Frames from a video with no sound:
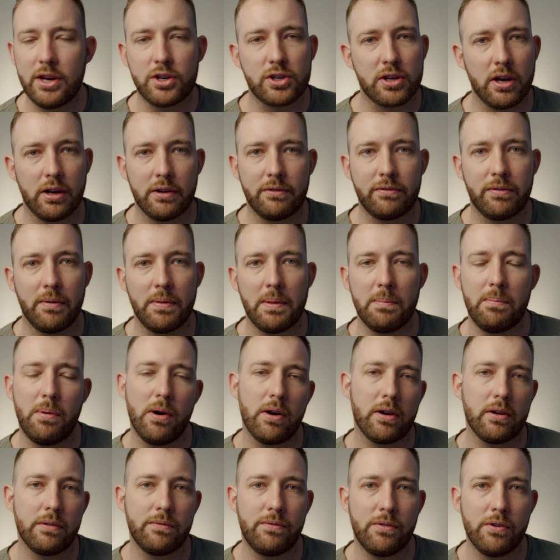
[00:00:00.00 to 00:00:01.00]
shot from the
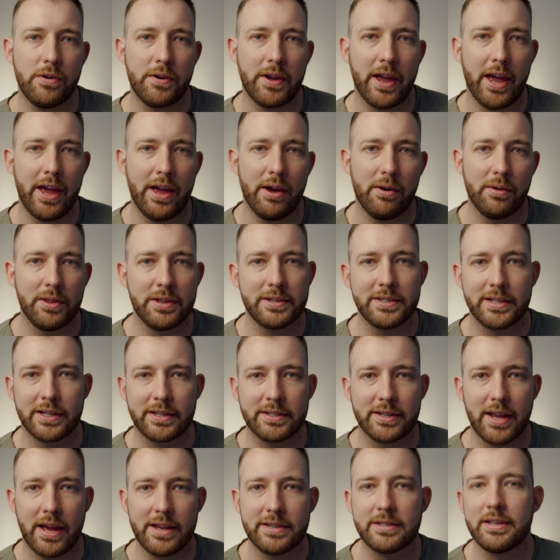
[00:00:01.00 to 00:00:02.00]
Pocket 4K or the
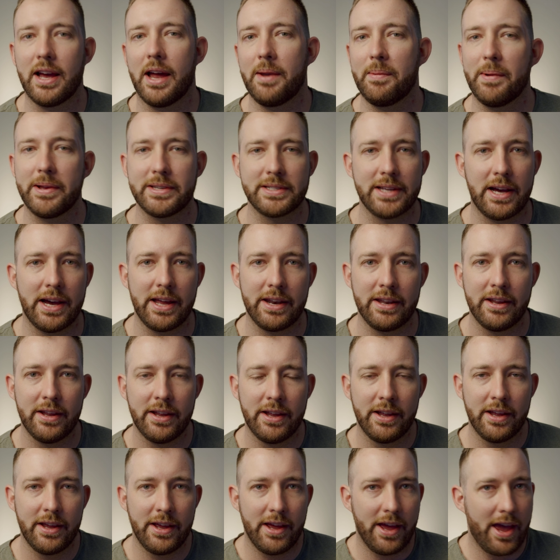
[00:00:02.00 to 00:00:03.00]
6K side by side
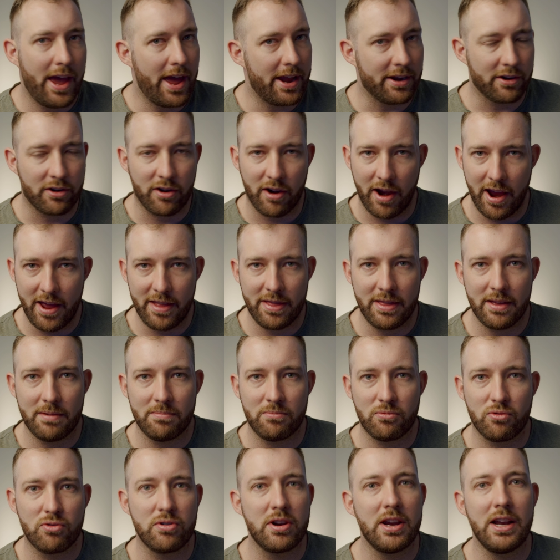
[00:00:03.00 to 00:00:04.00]
and grade
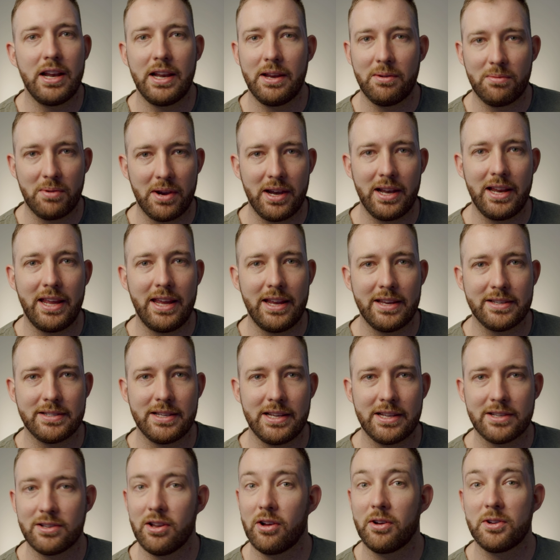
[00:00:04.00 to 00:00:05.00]
them really, really
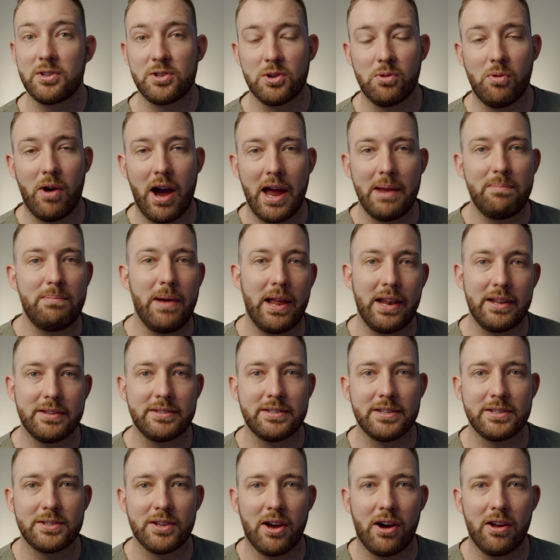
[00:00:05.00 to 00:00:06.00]
easily. As long as your white
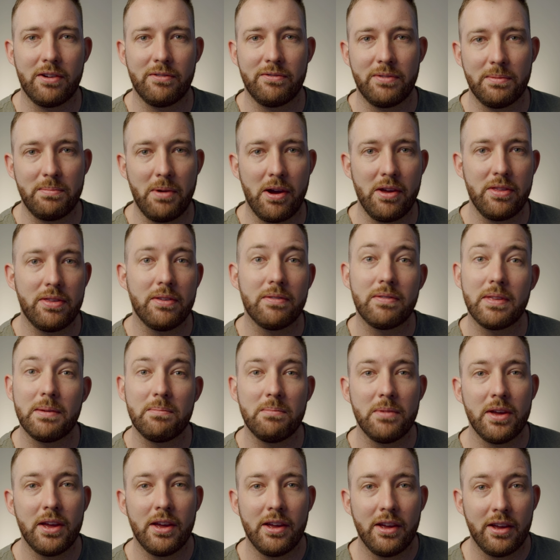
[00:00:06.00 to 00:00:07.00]
balance is on for both of
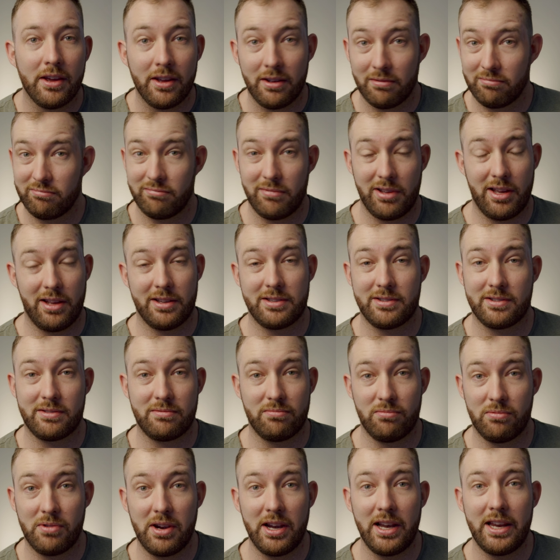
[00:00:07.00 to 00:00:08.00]
them, it's
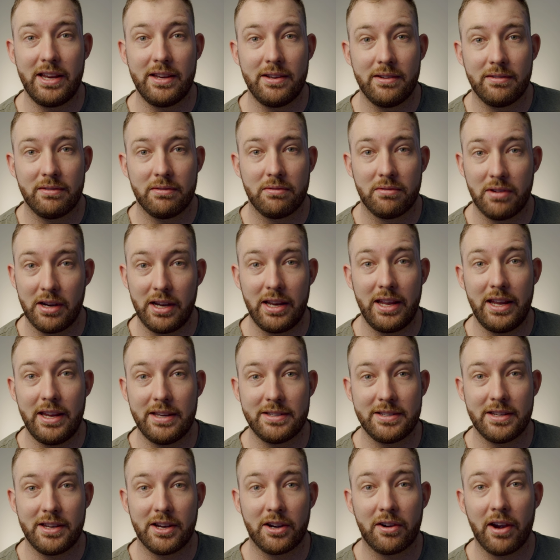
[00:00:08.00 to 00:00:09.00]
really, really
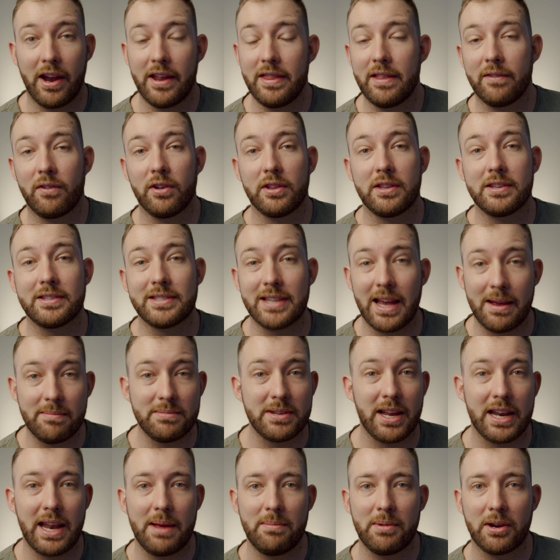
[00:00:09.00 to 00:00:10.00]
easy to grade. They've got the same
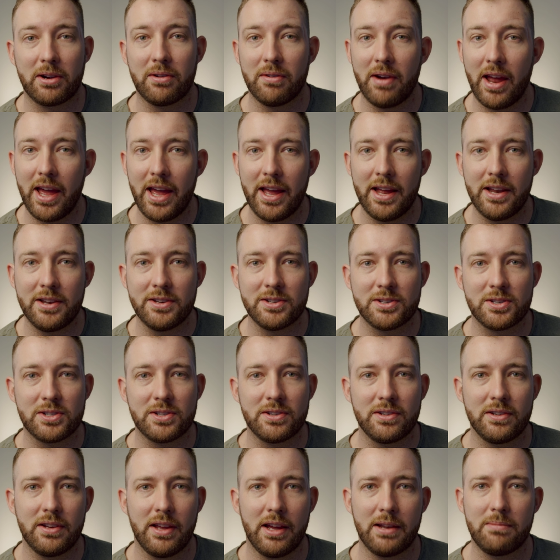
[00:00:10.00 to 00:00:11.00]
dynamic
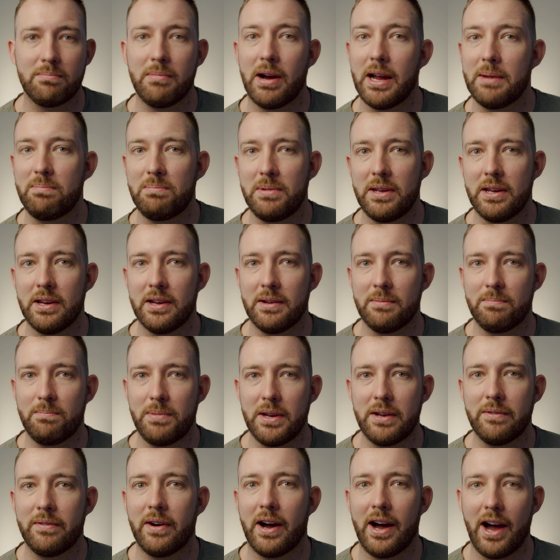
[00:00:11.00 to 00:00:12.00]
range. It might be a
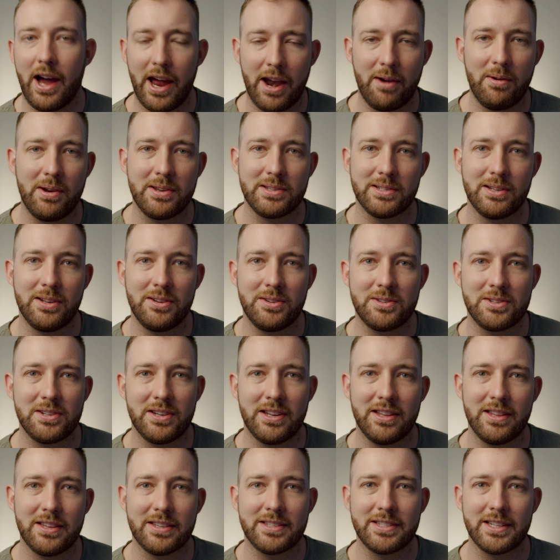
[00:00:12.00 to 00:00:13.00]
bit of a higher resolution
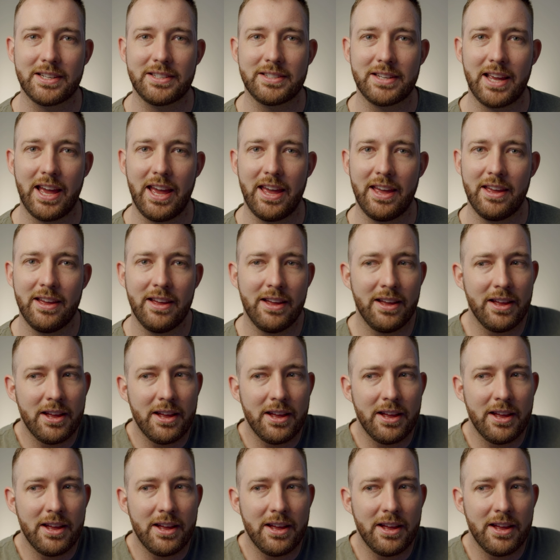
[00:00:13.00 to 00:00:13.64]
in the 6K,